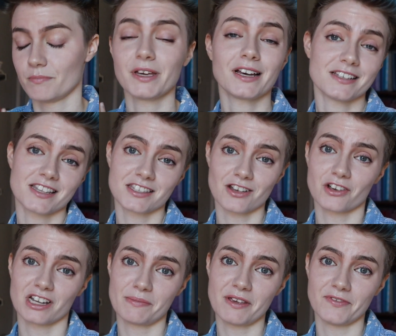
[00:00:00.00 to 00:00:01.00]
Because it's all
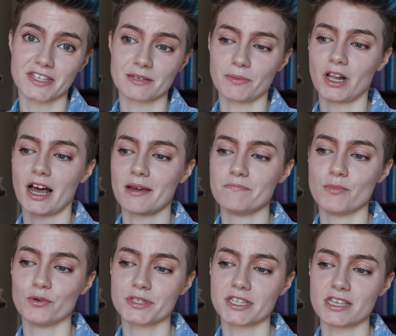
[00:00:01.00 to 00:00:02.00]
going to be visible, I'm
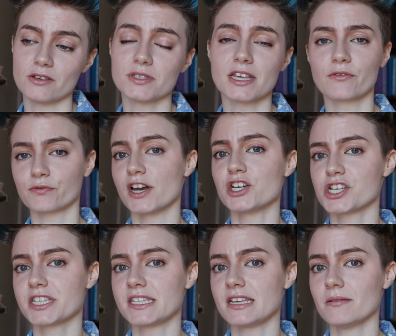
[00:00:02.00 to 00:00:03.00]
mostly using French
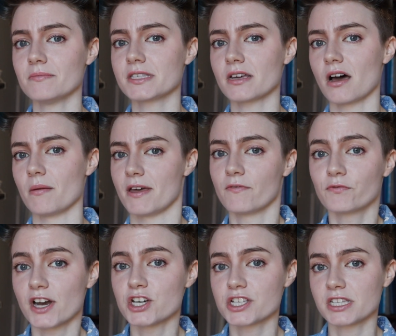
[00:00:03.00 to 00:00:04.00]
seams, and
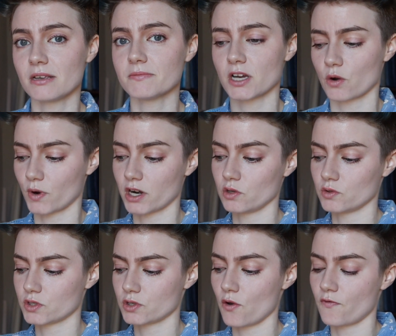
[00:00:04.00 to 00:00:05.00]
French seams are where you
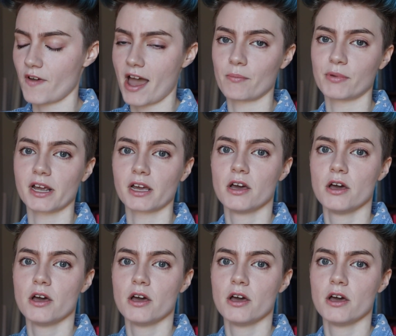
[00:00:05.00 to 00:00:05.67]
sew fabric